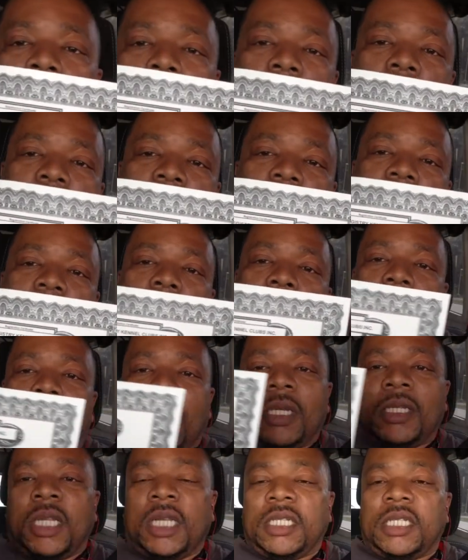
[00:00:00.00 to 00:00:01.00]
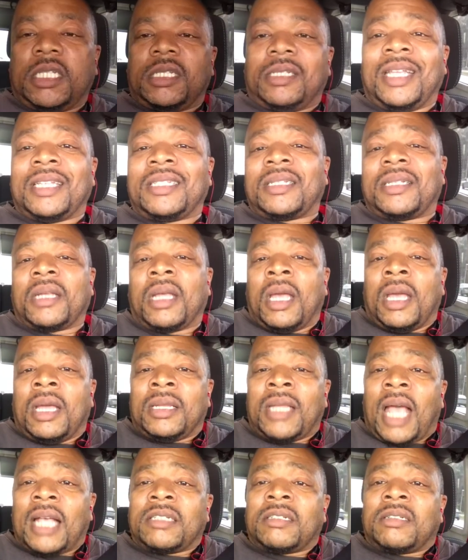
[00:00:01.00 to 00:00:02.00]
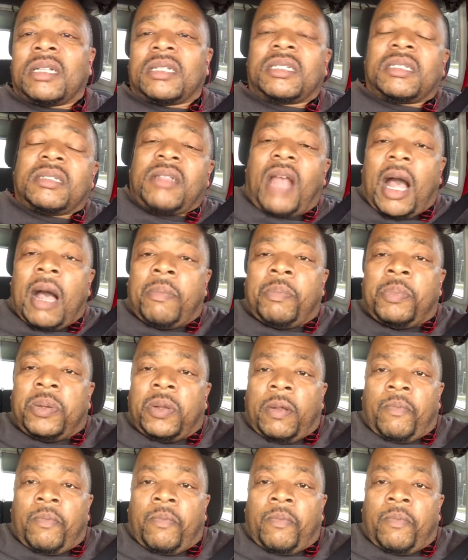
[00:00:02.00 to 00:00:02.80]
Also, this this that's to stop